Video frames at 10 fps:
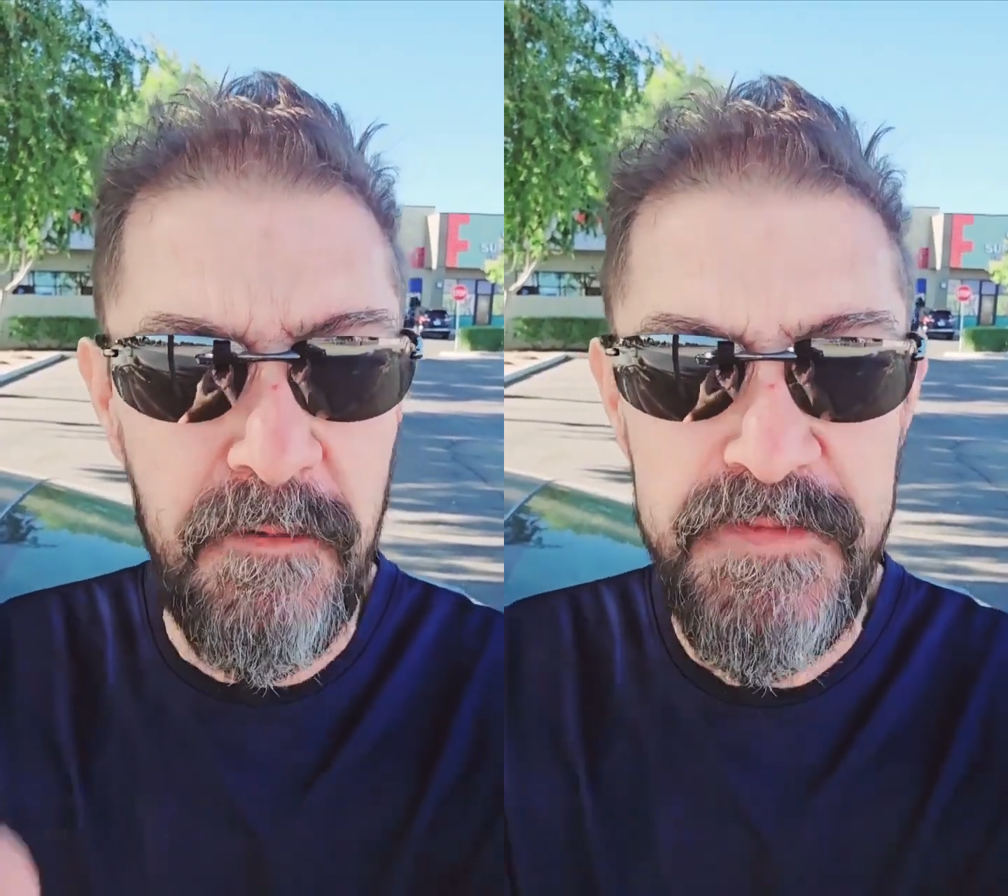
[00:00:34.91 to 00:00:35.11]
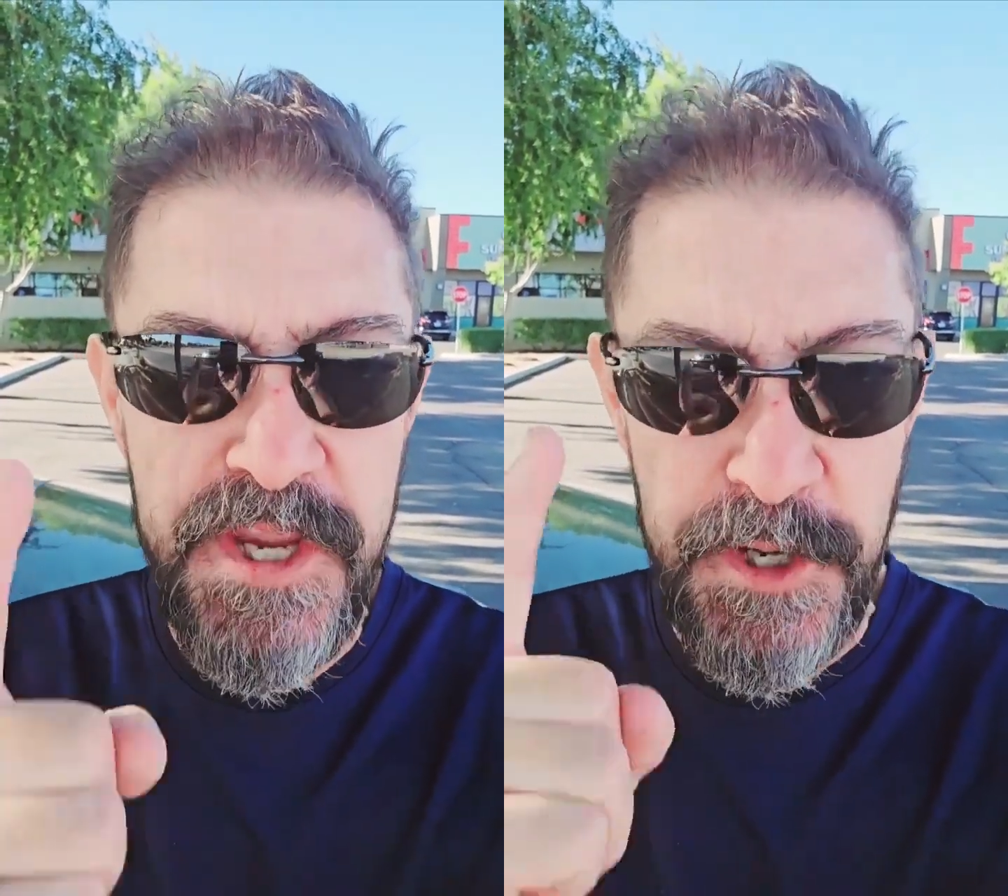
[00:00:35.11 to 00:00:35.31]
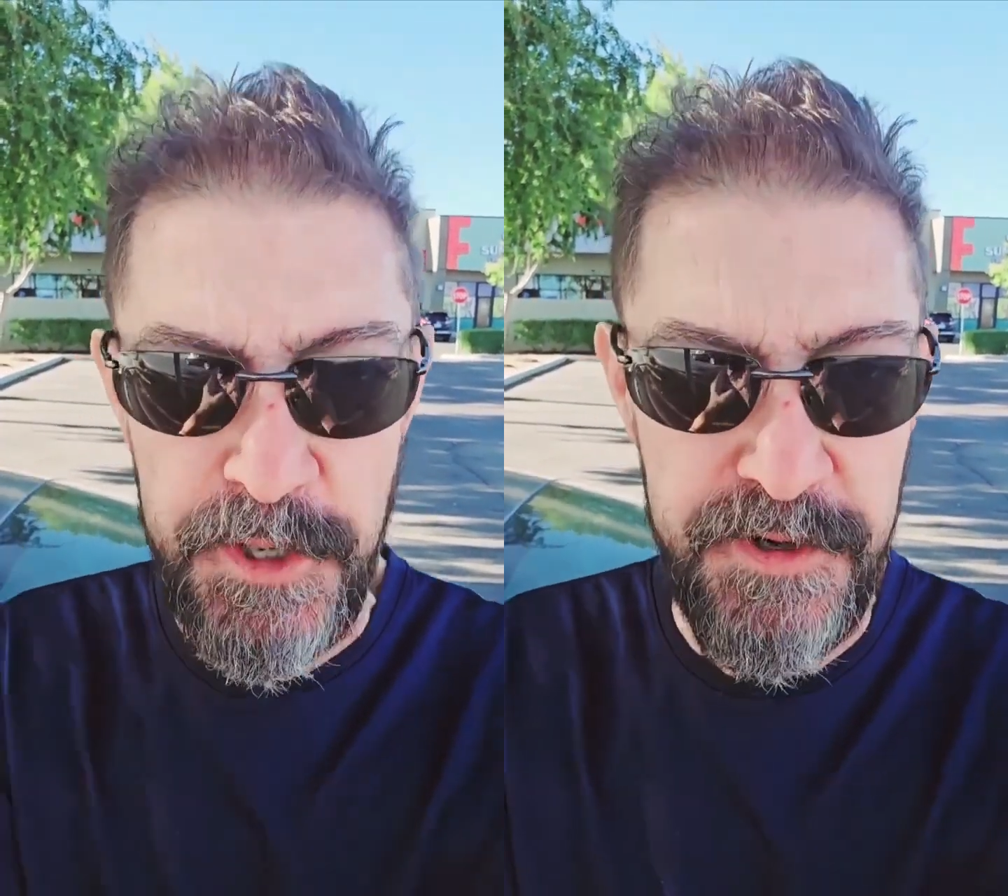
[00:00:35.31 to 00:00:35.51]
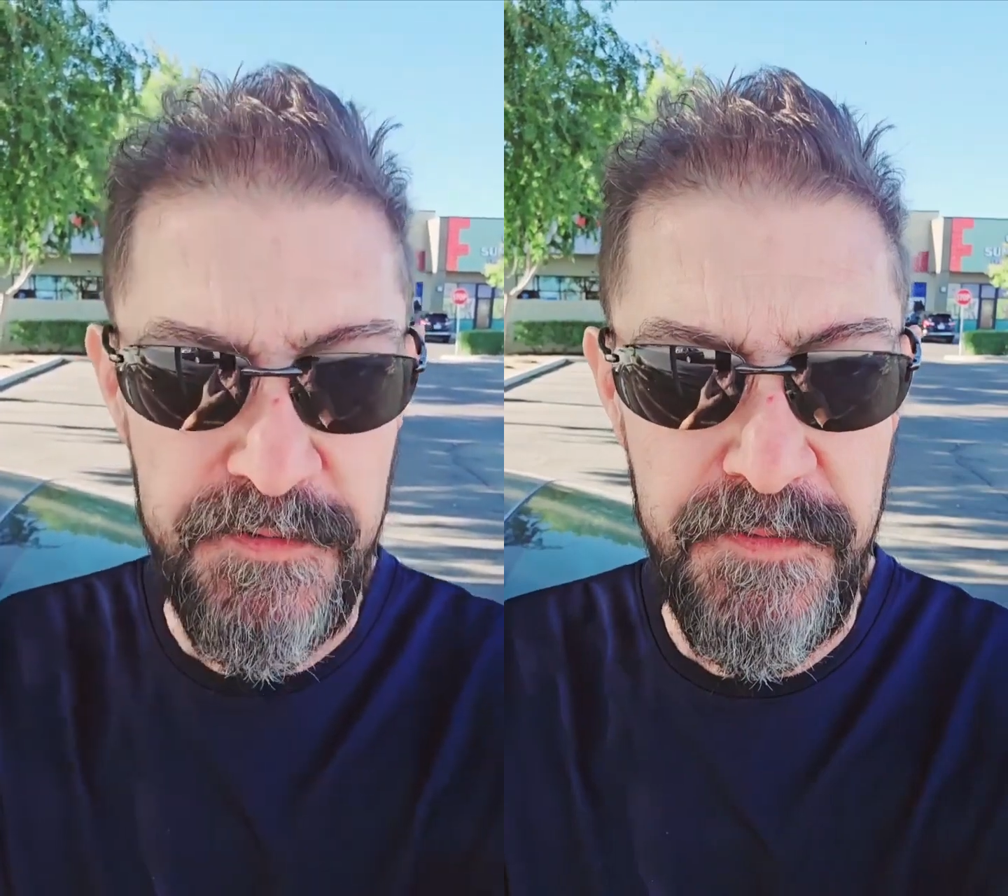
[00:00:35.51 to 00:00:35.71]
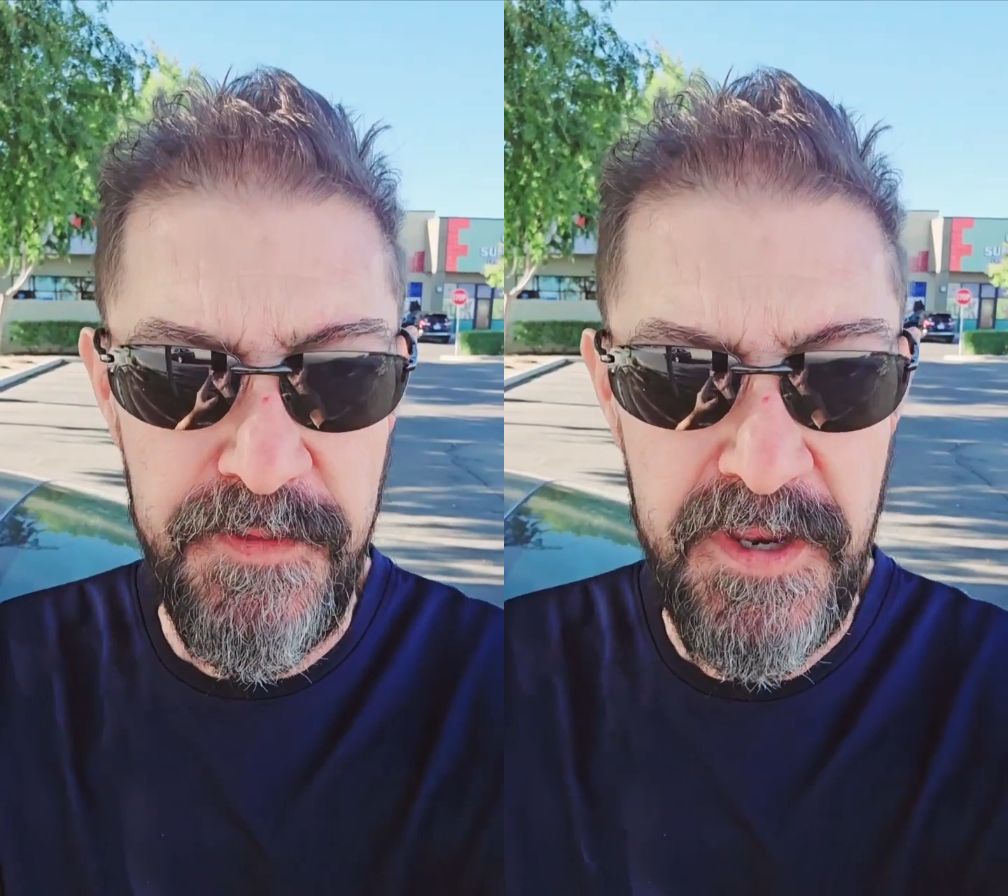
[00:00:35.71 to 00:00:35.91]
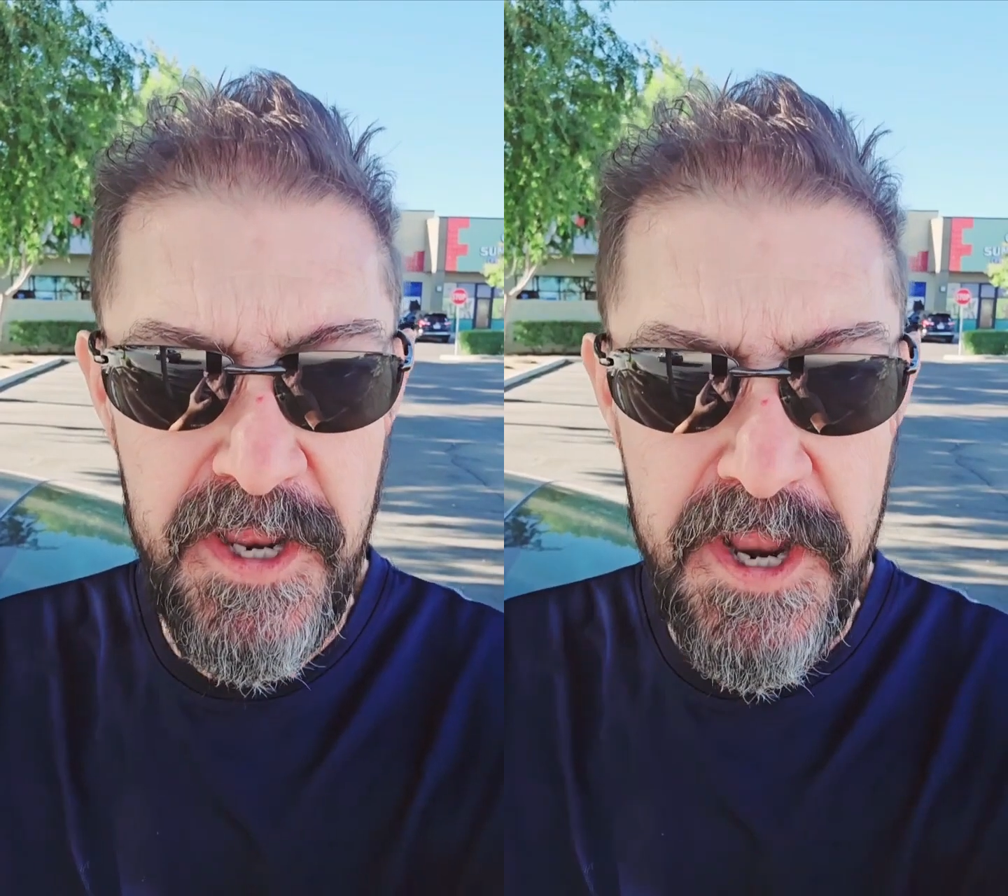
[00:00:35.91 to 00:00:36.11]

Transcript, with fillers: of the earth,